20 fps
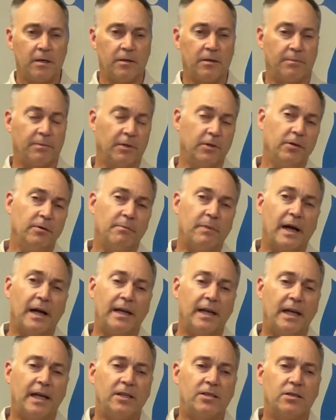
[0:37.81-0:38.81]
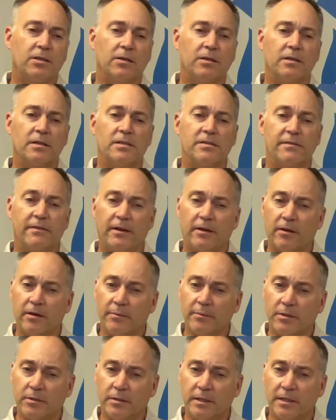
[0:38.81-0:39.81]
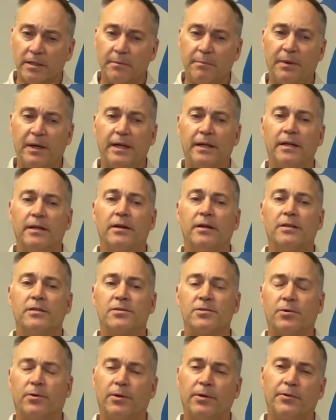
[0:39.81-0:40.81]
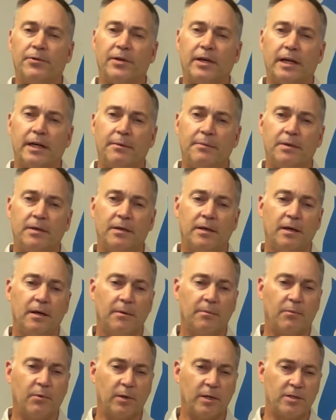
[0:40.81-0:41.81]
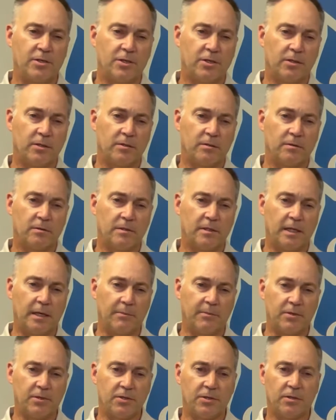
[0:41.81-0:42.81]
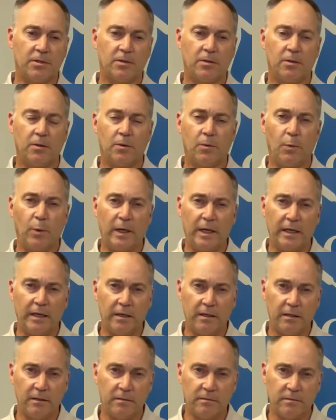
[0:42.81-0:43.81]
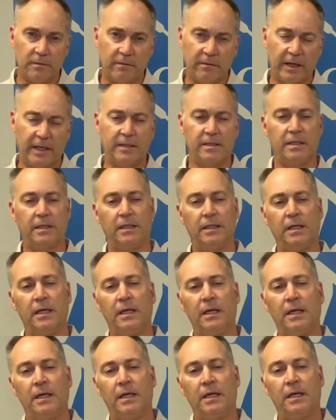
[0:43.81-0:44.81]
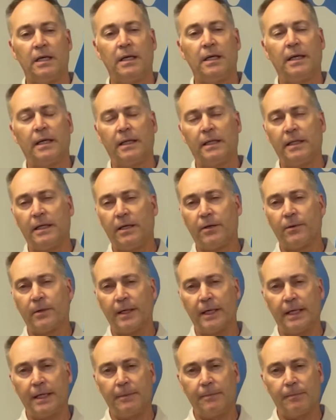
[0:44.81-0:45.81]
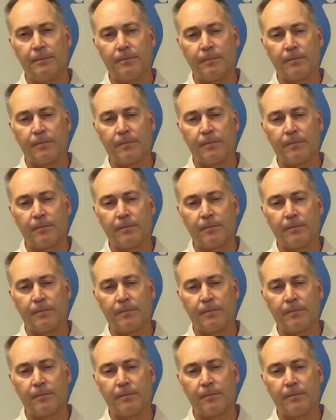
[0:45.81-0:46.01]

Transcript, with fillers: The plume by nature is variable and dependent on soil type, moisture, temperature, wind, venting, and leak rate.